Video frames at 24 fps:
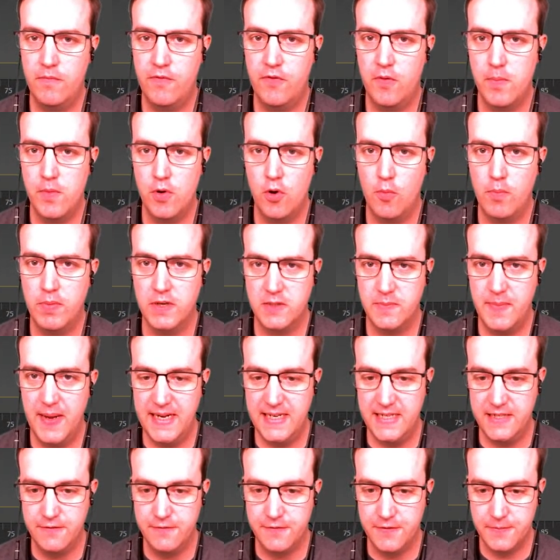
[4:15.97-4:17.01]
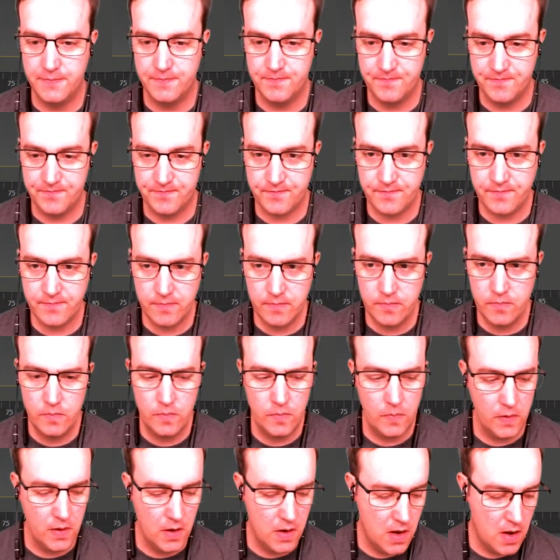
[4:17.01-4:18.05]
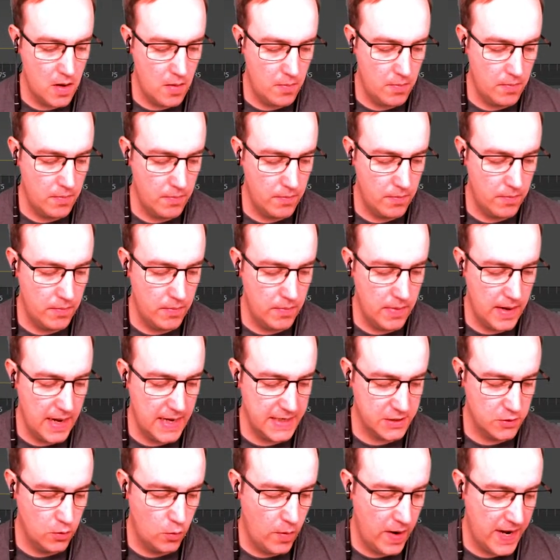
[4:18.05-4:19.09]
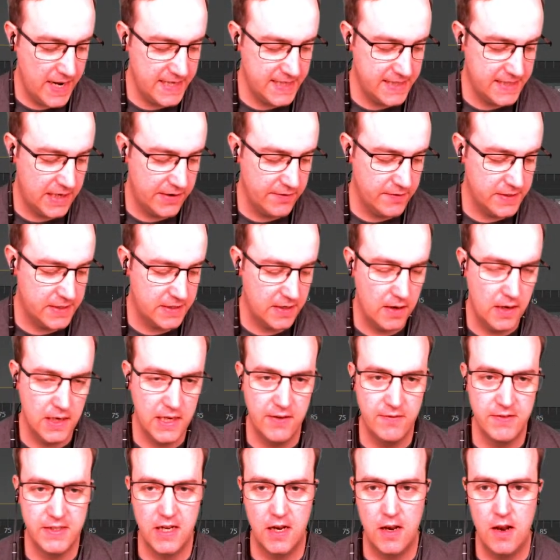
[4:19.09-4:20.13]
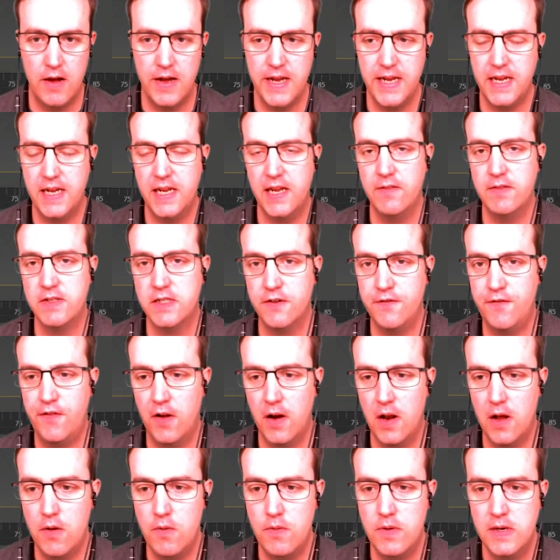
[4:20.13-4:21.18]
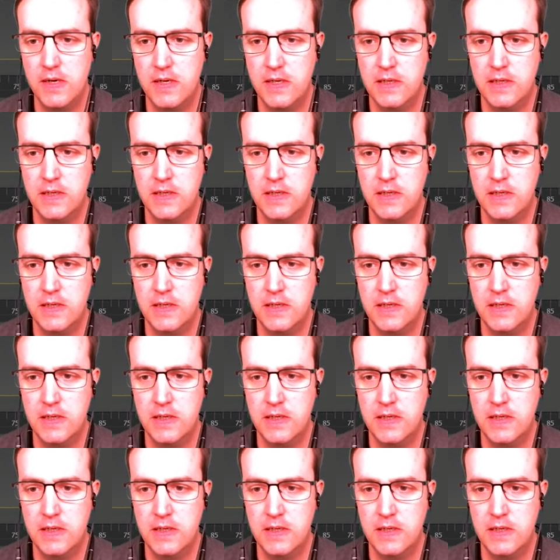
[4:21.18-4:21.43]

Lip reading: from your perspective. As always, give us a like, give us a follow,